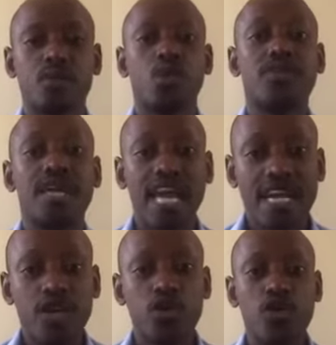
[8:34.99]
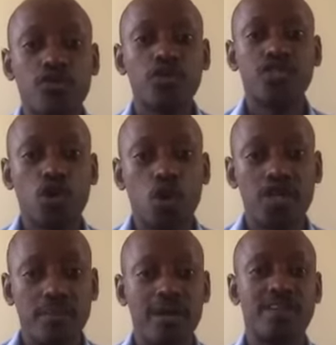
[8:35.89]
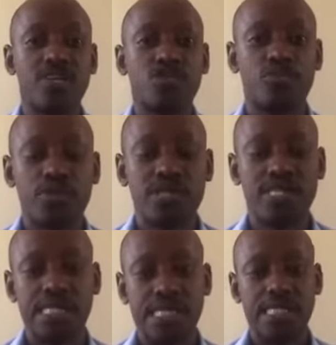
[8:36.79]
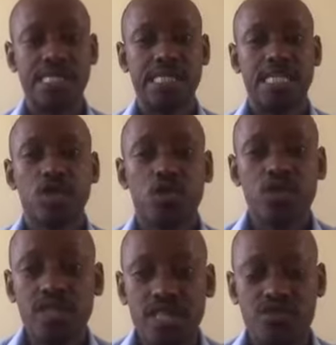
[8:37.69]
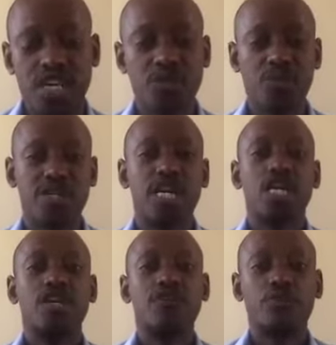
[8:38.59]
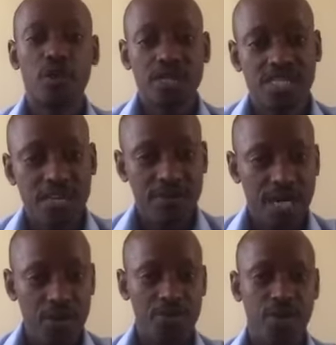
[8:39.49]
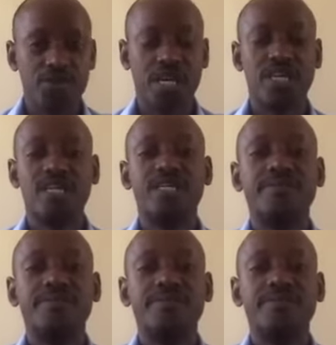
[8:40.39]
With the likelihood of losing all the money that you've put in, including the transport. If you bought it 700,000